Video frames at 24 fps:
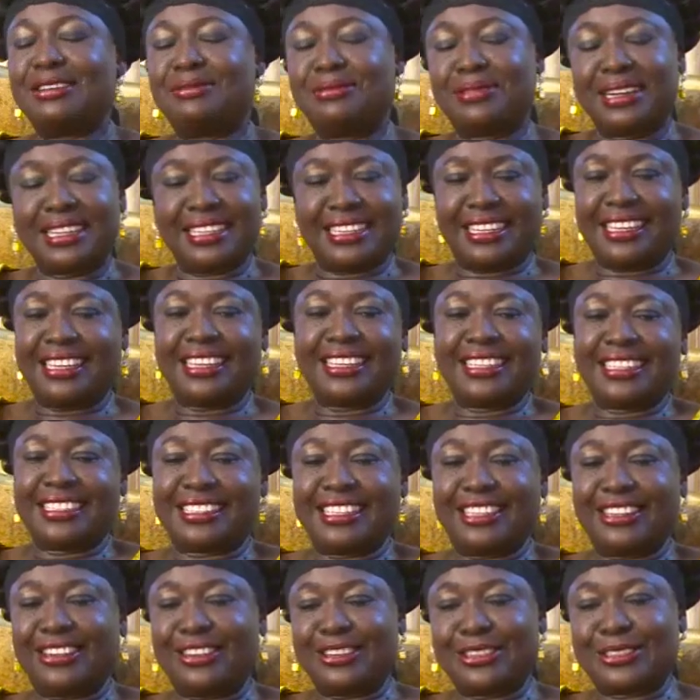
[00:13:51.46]
my dear, it's
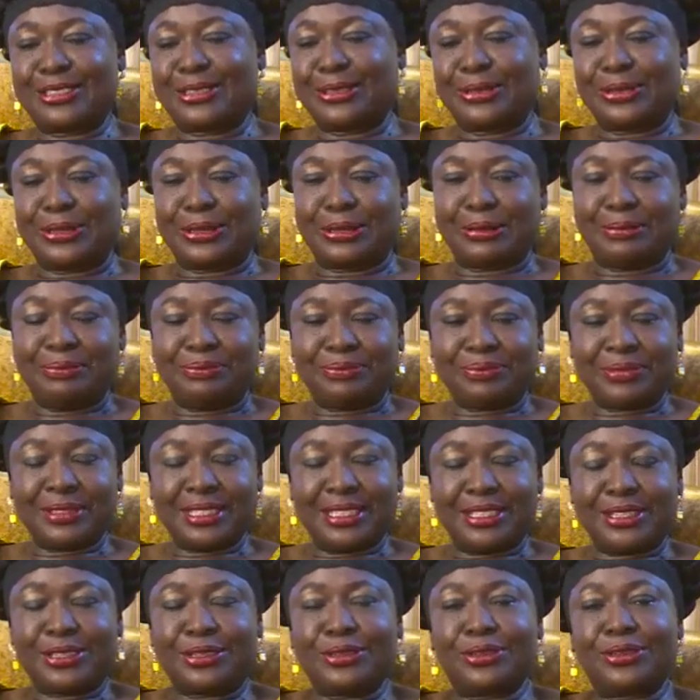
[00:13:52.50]
a long story.
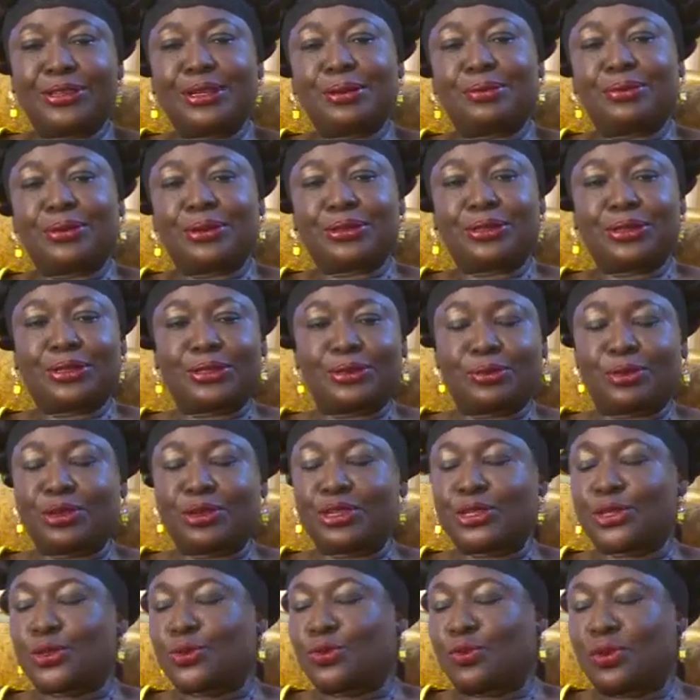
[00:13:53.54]
So they brought us, we
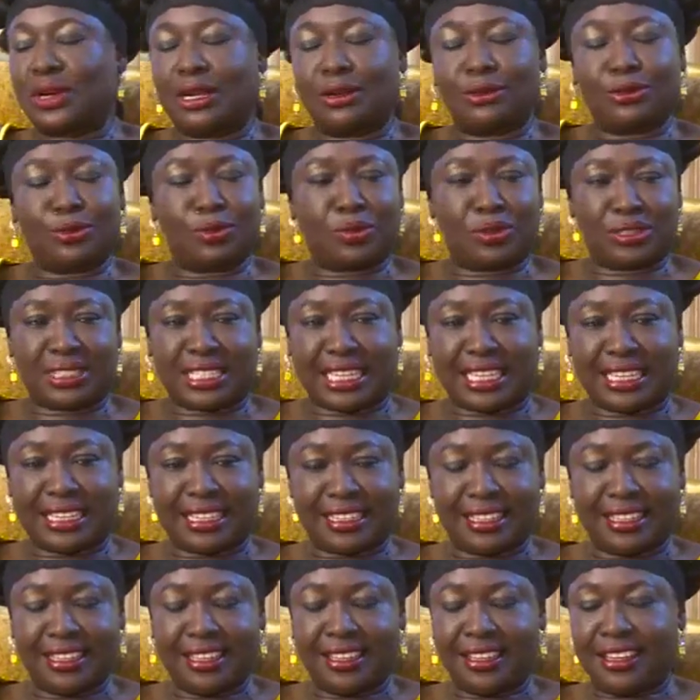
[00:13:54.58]
swallowed water.
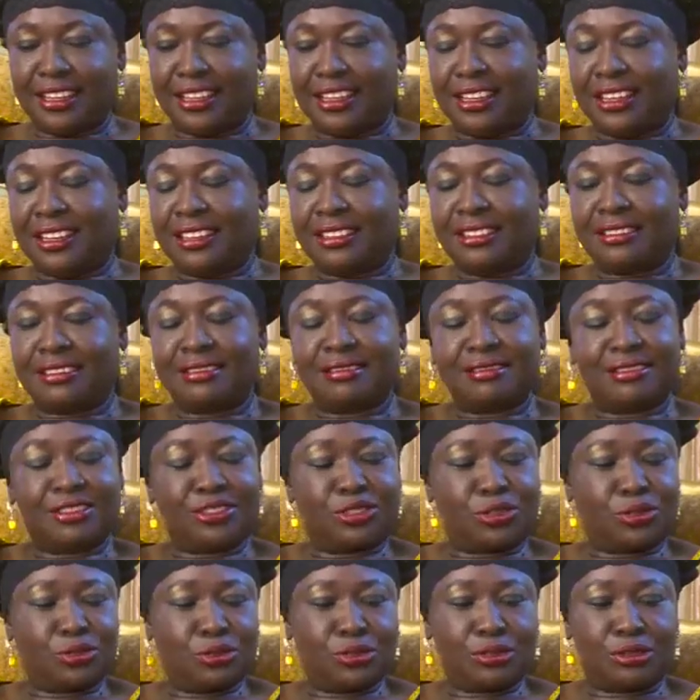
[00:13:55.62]

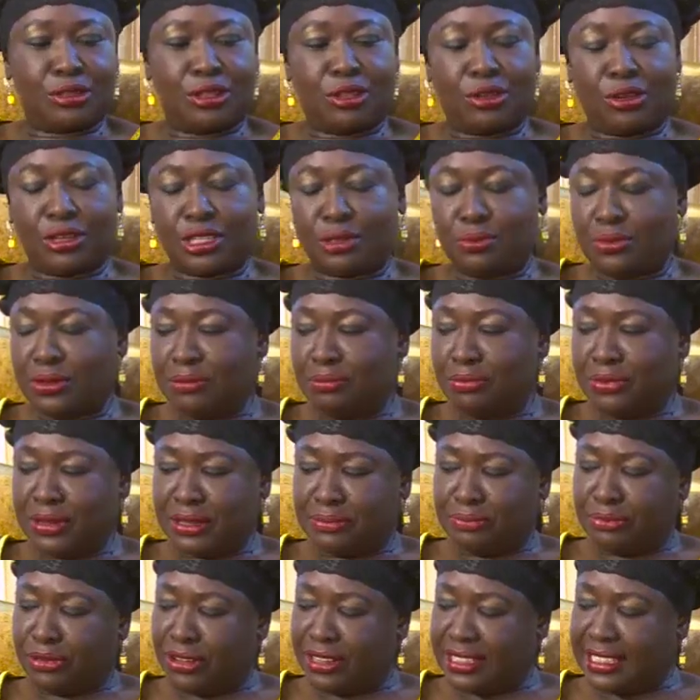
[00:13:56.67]
Shoes lost, but
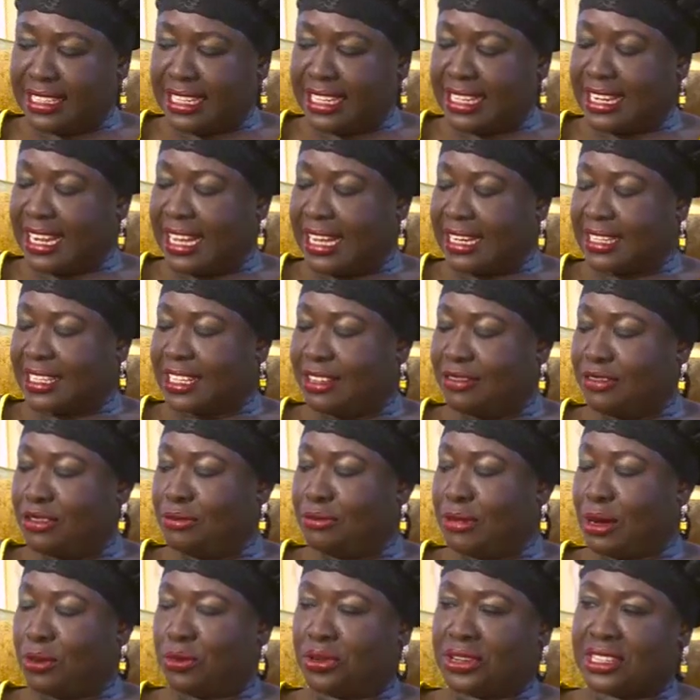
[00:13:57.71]
before then I had given
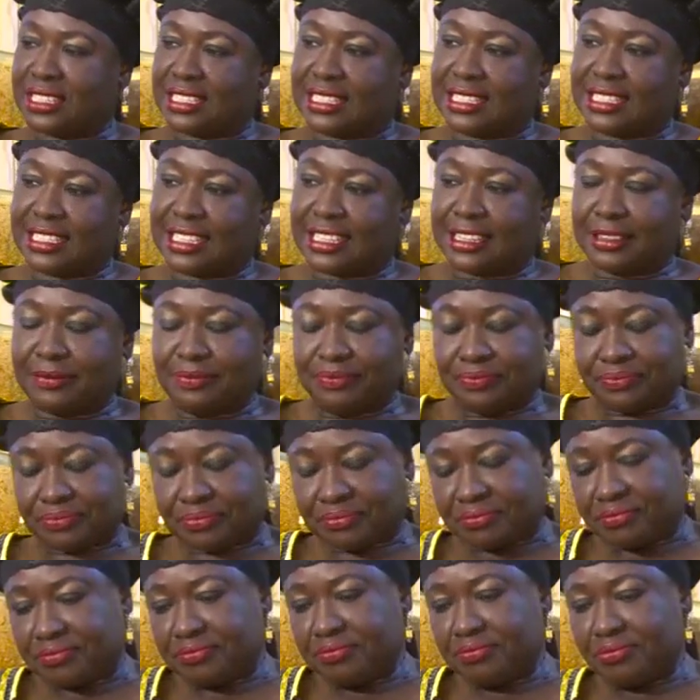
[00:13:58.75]
my walking stick
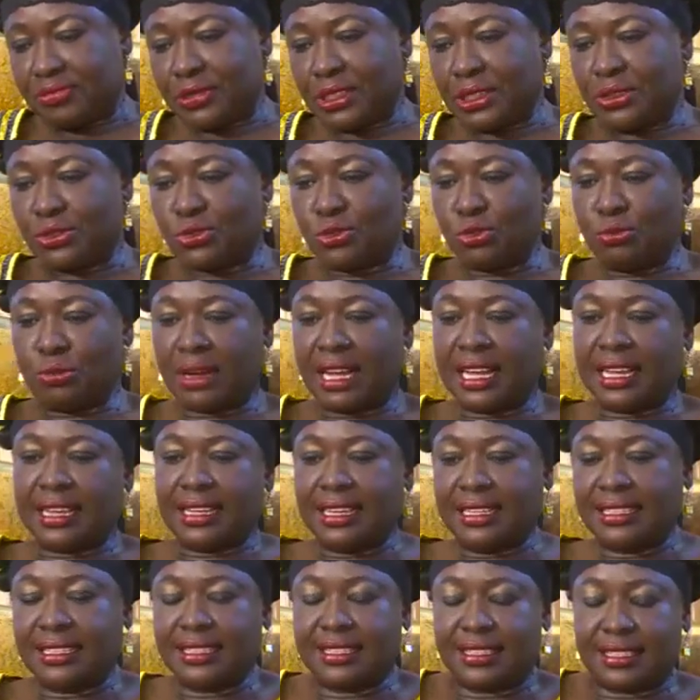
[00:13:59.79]
to my
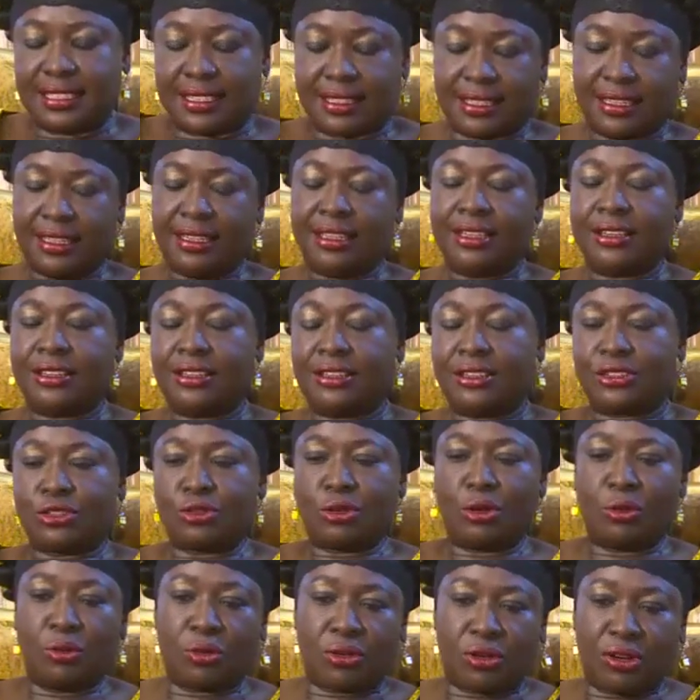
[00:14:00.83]
ADC.
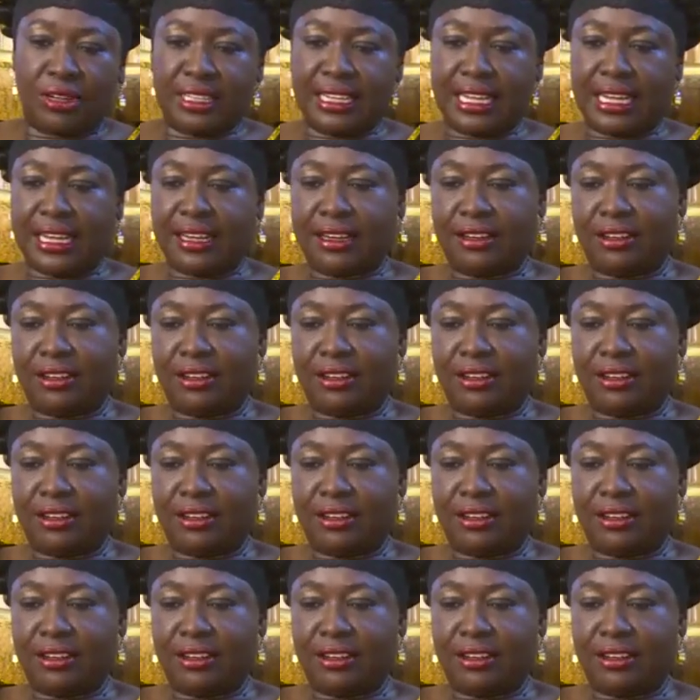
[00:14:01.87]
So when we got there,